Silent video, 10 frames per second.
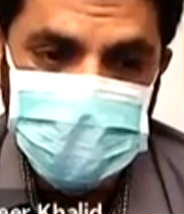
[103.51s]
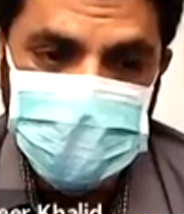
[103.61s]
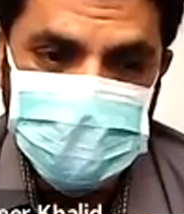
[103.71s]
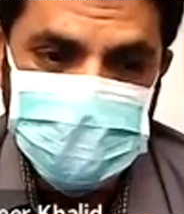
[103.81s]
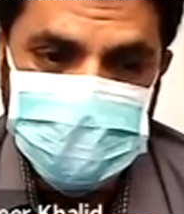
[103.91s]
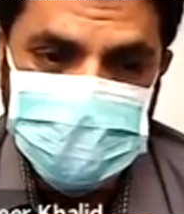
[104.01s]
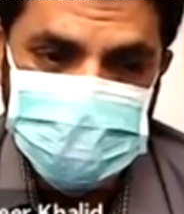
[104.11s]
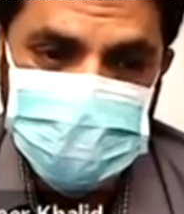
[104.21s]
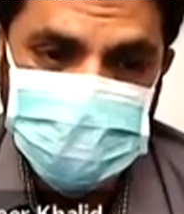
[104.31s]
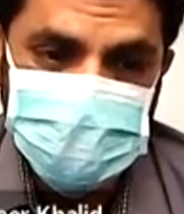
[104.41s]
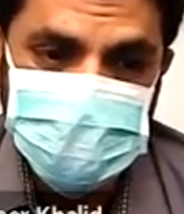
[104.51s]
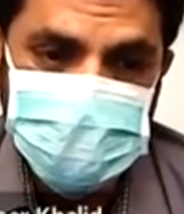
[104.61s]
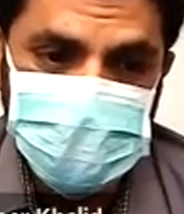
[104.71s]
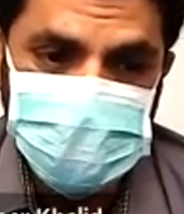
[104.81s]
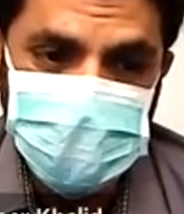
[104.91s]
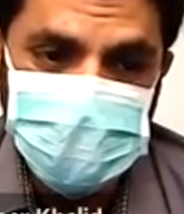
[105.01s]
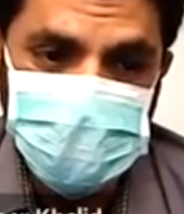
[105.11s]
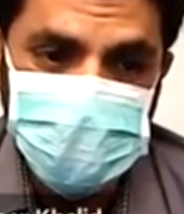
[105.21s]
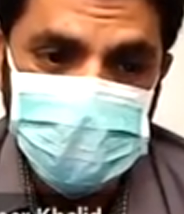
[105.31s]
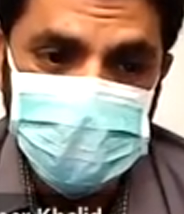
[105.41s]
is resistance to the blood
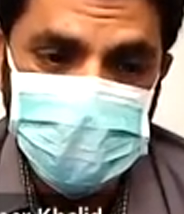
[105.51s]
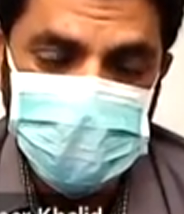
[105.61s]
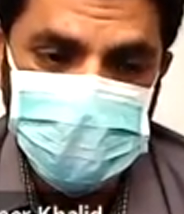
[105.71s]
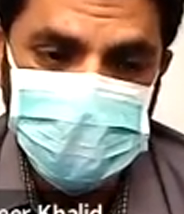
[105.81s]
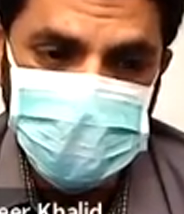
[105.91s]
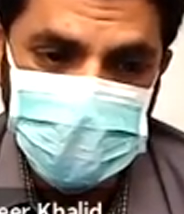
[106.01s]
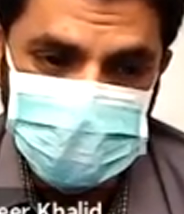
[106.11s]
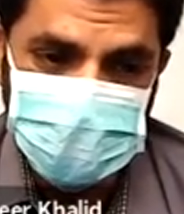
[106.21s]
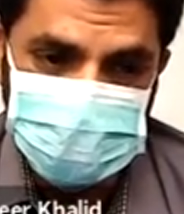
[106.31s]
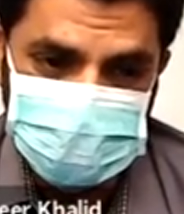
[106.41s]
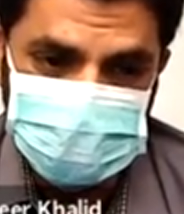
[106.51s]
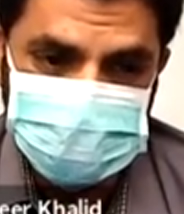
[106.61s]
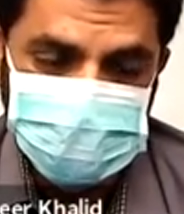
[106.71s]
flow from the liver.